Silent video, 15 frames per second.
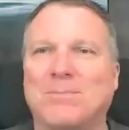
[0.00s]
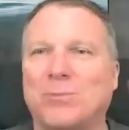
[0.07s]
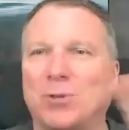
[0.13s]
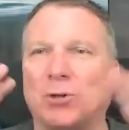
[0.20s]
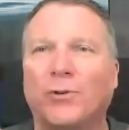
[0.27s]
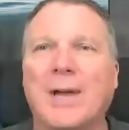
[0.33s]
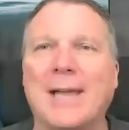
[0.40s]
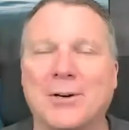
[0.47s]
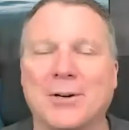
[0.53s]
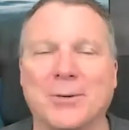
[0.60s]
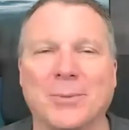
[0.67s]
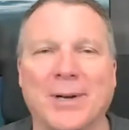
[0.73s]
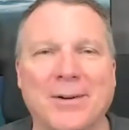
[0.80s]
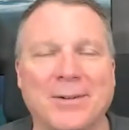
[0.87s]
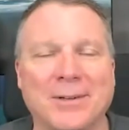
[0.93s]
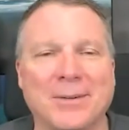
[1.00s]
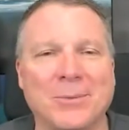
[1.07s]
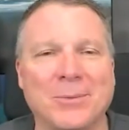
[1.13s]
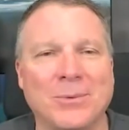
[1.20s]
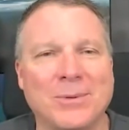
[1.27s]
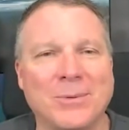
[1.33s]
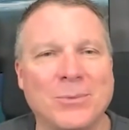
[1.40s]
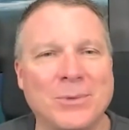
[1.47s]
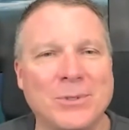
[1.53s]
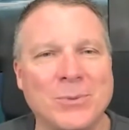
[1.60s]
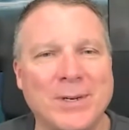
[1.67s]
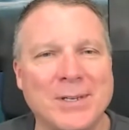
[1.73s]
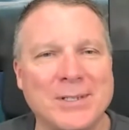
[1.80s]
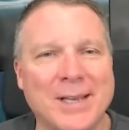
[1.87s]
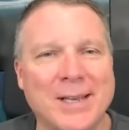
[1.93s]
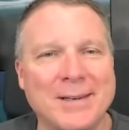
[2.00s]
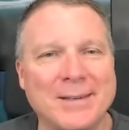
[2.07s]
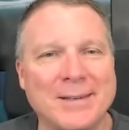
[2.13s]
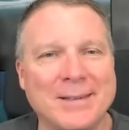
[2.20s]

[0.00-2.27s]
crater or whatever. Which one is that?